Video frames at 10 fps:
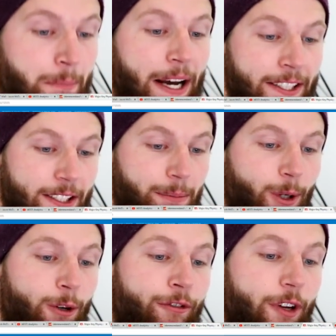Buster
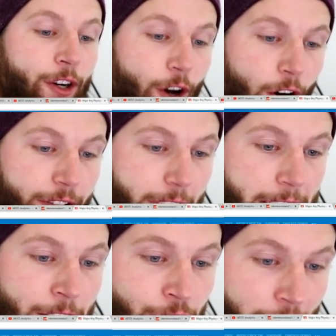Move, Not
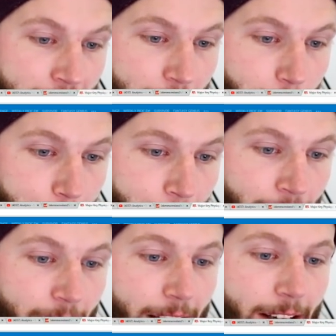Jacob
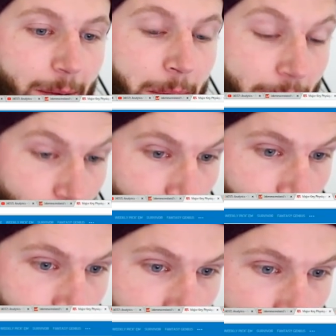
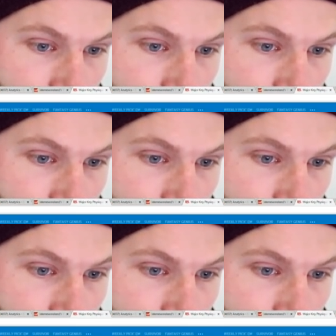McDonald,